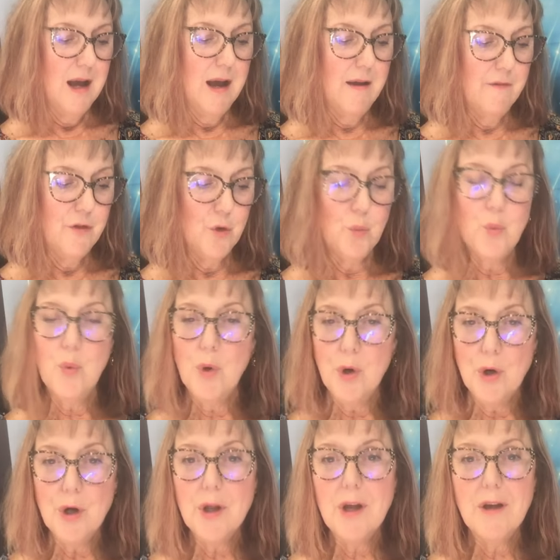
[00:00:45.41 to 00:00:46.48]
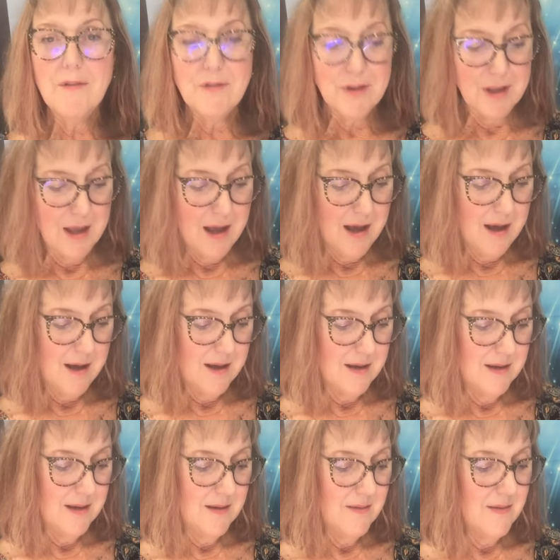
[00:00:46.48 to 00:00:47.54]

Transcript: of the Word of God